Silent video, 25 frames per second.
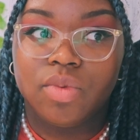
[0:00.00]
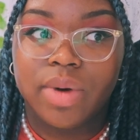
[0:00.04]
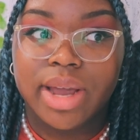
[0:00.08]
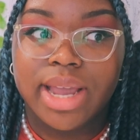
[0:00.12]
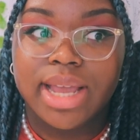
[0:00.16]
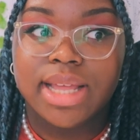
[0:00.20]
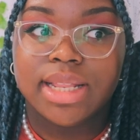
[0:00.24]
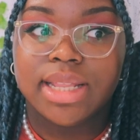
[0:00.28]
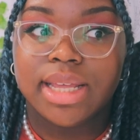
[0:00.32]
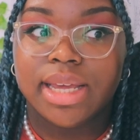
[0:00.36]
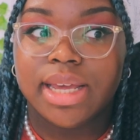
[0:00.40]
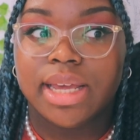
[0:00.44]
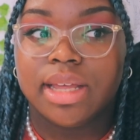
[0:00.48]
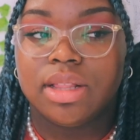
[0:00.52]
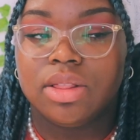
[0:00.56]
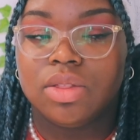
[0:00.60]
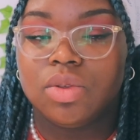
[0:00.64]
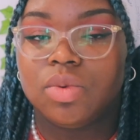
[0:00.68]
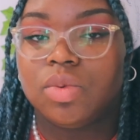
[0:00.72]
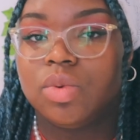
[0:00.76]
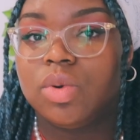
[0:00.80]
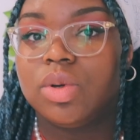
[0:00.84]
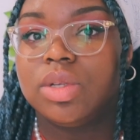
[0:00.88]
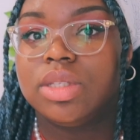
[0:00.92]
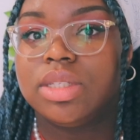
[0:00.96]
wading in the
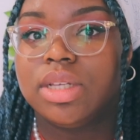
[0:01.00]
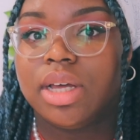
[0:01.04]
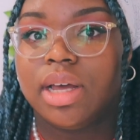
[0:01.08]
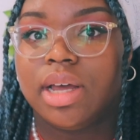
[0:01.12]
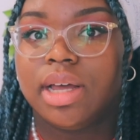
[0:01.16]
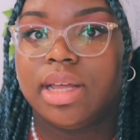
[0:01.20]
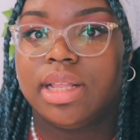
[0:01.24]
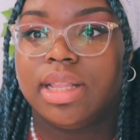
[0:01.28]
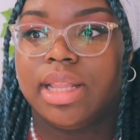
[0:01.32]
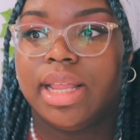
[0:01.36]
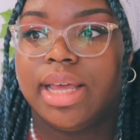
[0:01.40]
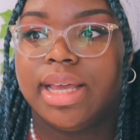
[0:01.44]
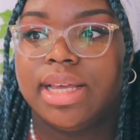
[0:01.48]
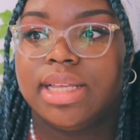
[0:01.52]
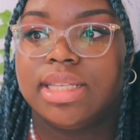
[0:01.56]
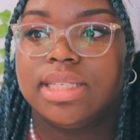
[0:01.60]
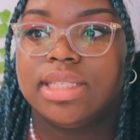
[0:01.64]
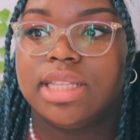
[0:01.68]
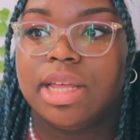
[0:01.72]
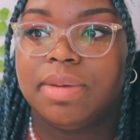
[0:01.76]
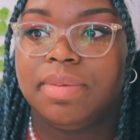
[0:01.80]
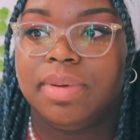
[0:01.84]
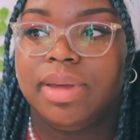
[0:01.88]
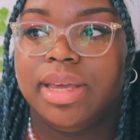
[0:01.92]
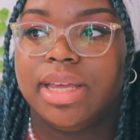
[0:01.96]
water and like
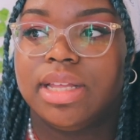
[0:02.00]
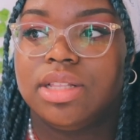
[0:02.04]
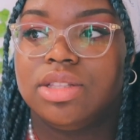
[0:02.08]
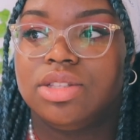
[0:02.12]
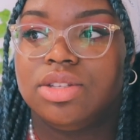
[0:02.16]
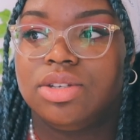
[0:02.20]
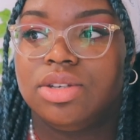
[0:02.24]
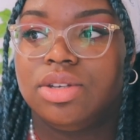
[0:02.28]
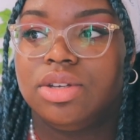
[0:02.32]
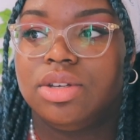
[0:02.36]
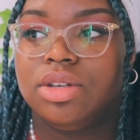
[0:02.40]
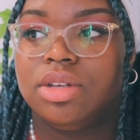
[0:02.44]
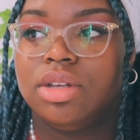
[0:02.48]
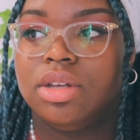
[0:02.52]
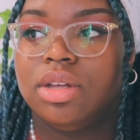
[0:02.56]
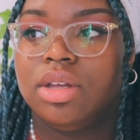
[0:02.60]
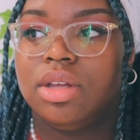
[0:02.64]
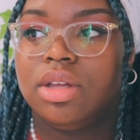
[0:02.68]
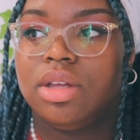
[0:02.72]
stepping into